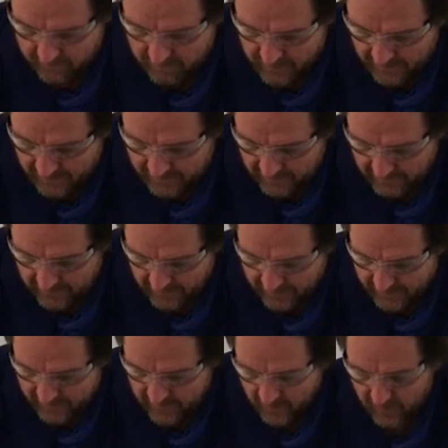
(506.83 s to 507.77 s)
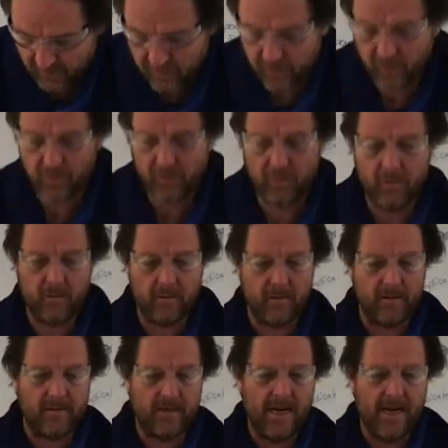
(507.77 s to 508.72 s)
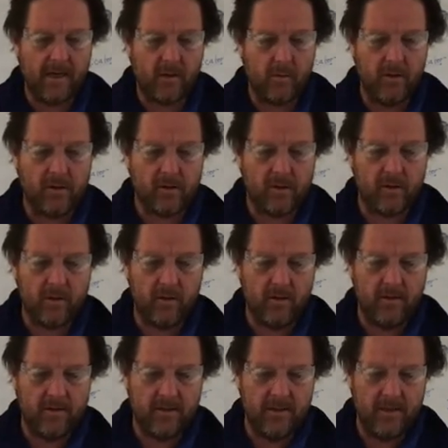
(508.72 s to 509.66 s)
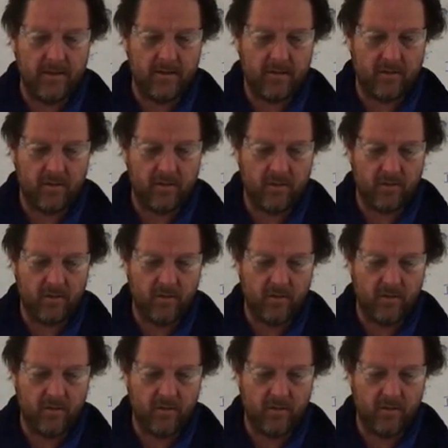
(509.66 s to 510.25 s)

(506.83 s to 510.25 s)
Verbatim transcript: make the SO2 that's aqueous turn into SO2